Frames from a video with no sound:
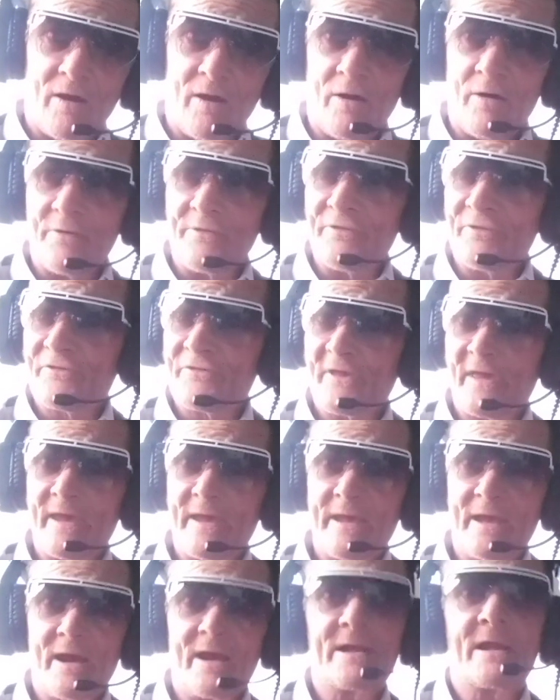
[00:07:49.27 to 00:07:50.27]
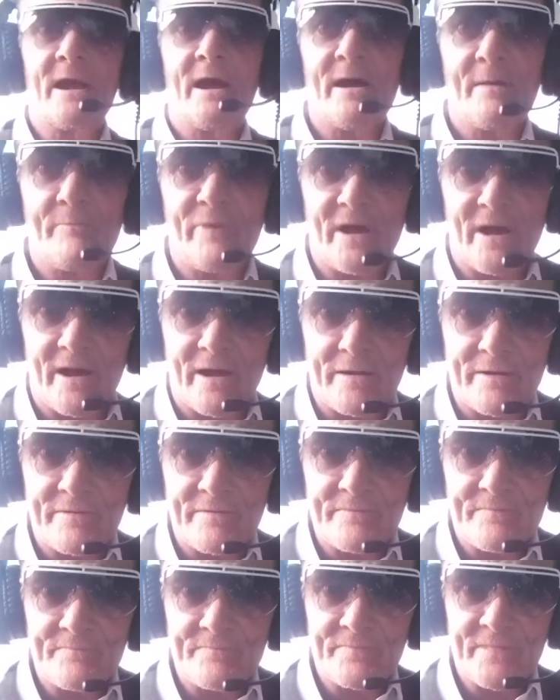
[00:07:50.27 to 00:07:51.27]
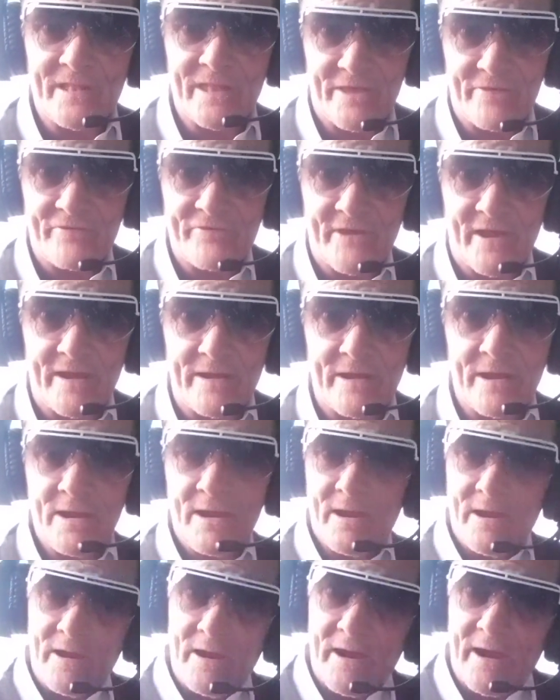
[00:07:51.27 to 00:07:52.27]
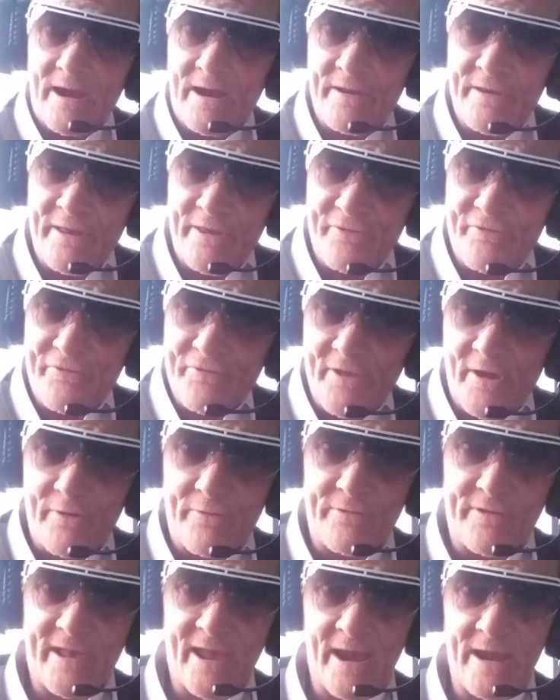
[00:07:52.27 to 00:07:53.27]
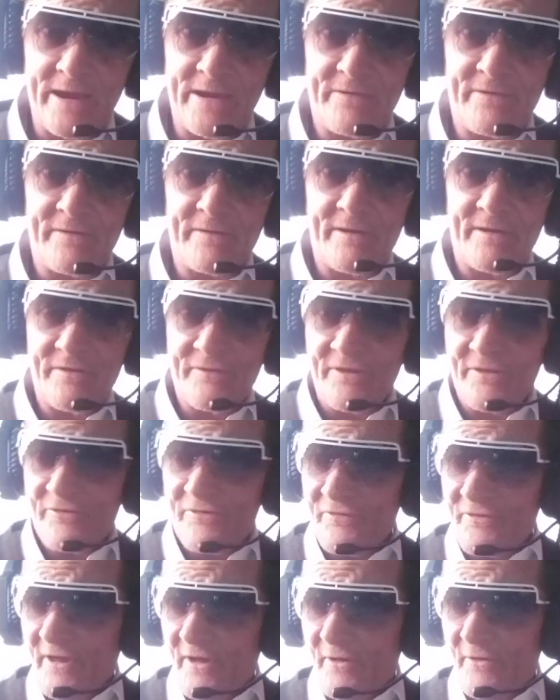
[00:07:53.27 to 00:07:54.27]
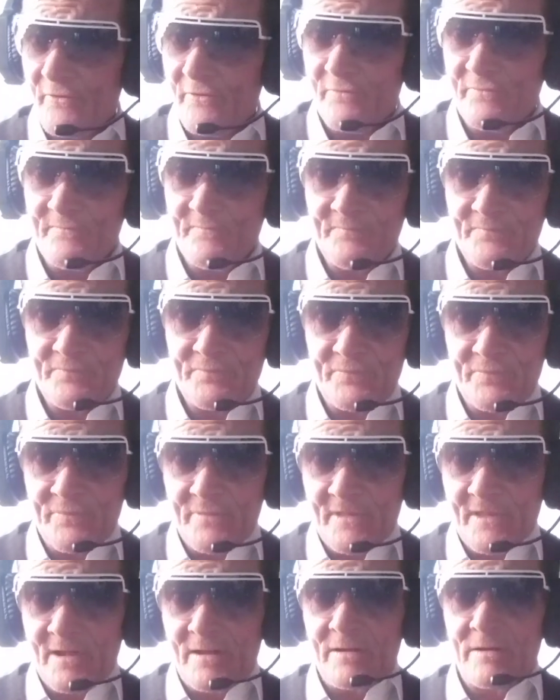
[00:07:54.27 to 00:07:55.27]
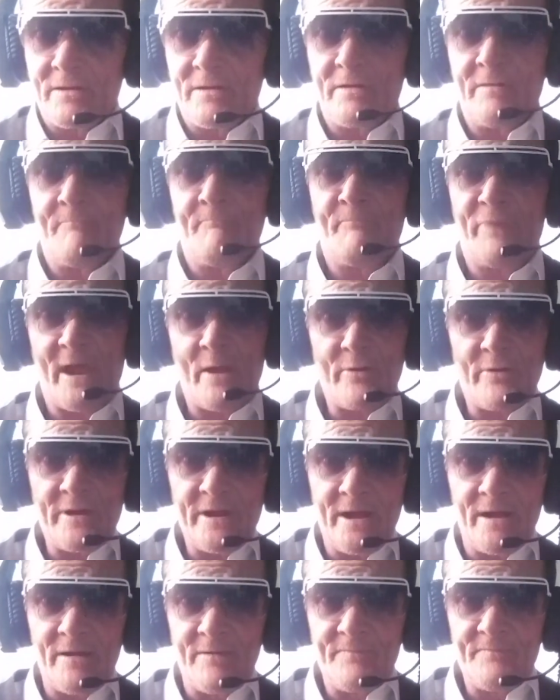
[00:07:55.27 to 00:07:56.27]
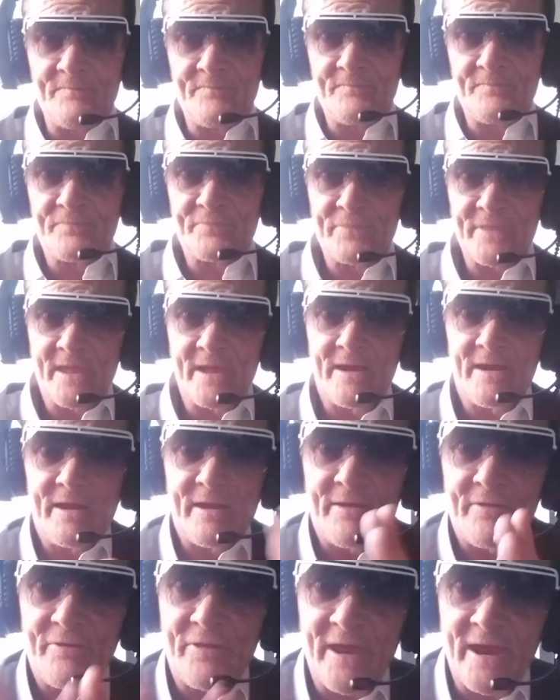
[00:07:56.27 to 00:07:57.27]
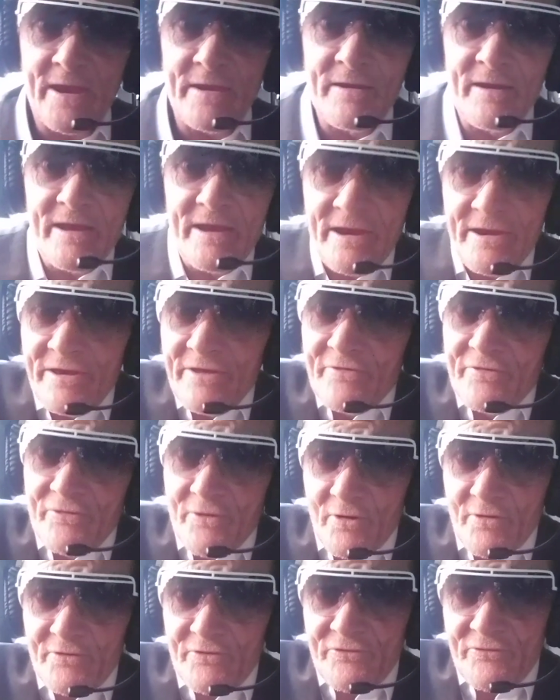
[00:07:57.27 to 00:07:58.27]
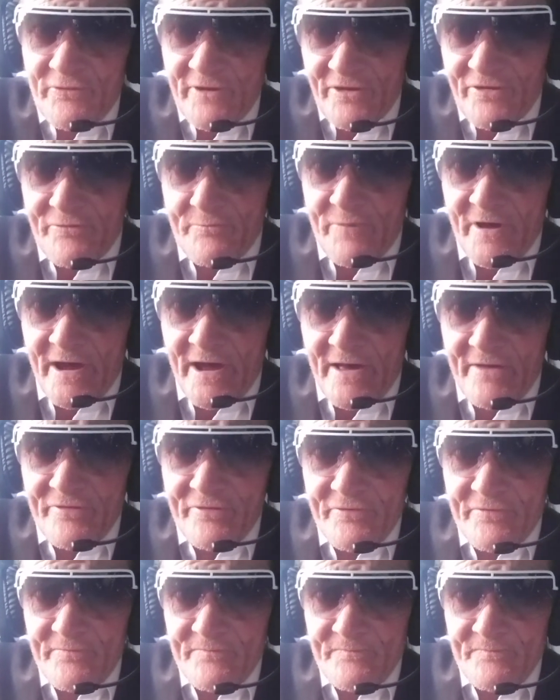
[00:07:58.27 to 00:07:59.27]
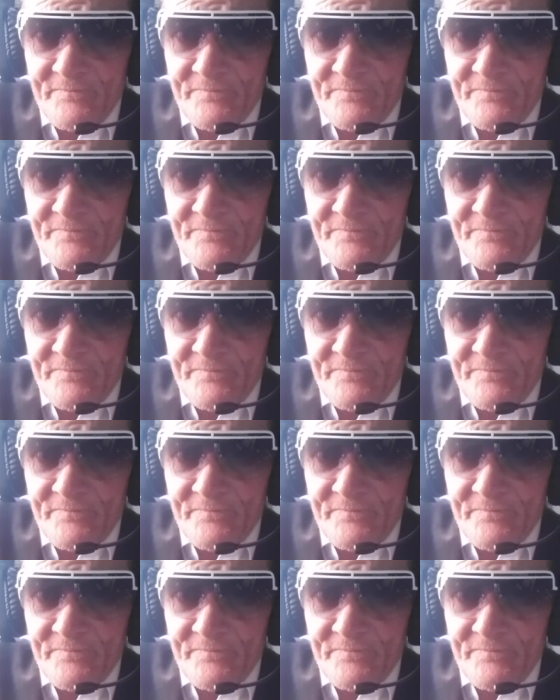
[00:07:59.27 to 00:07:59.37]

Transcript: on, say, a car park, let's say, and there's no gate, there's no barrier, then it is not trespass.